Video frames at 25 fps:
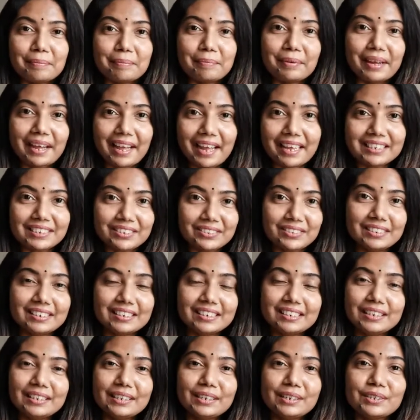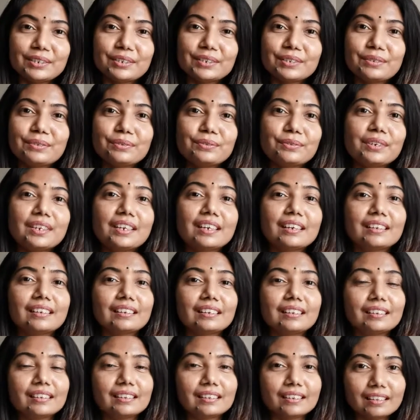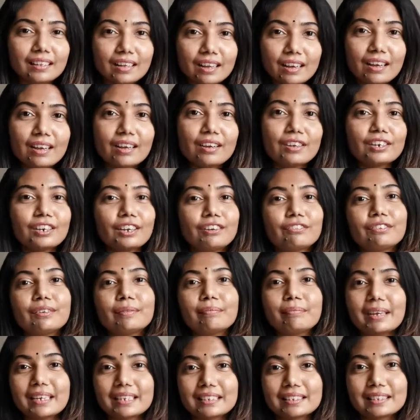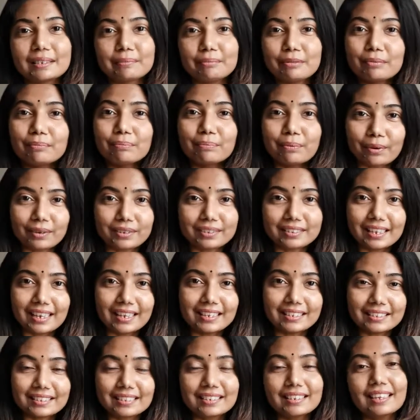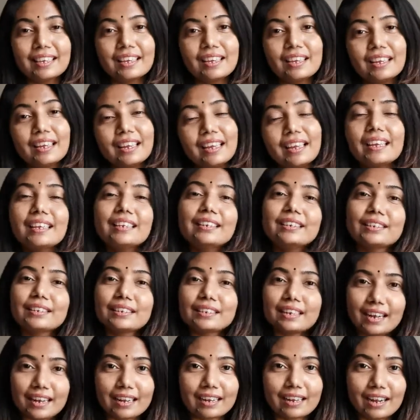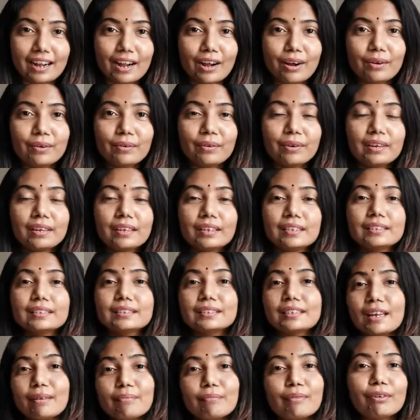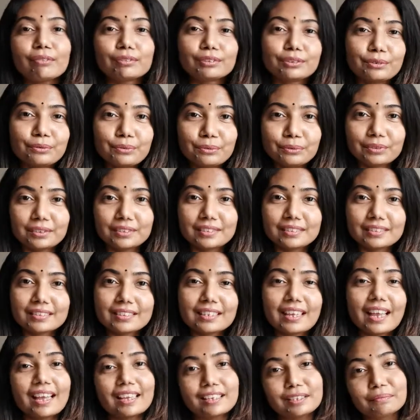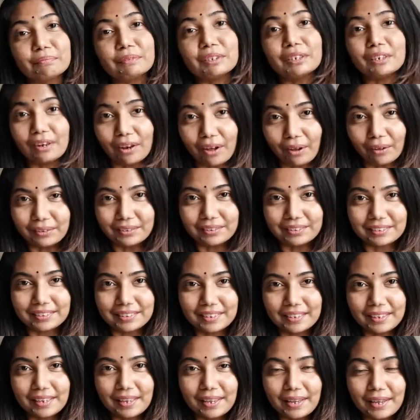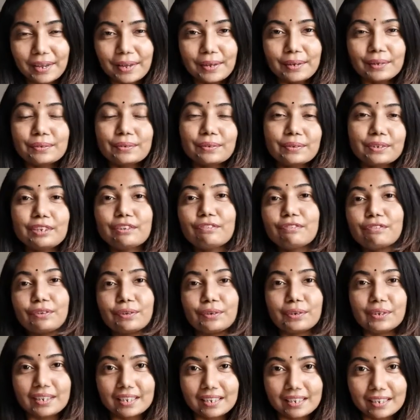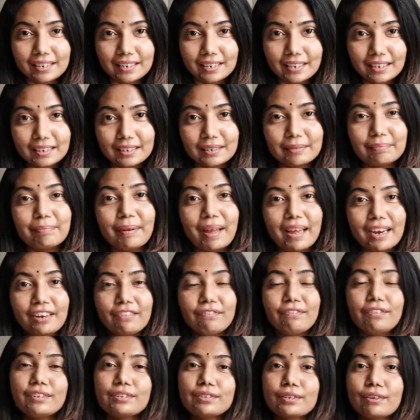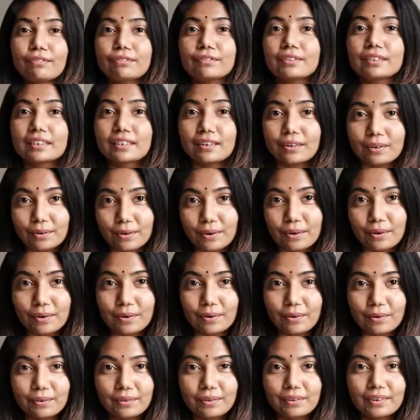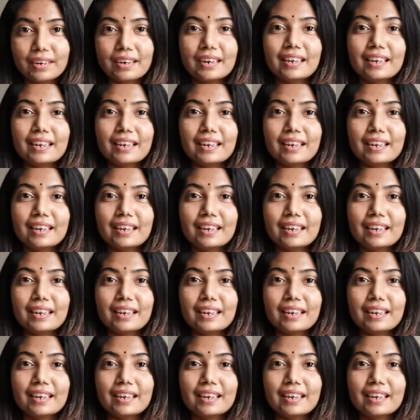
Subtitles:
But actually, during a lot of a maximum process in the cacao, some of the nutrients has been lost. So if you hear the benefits of the cocoa,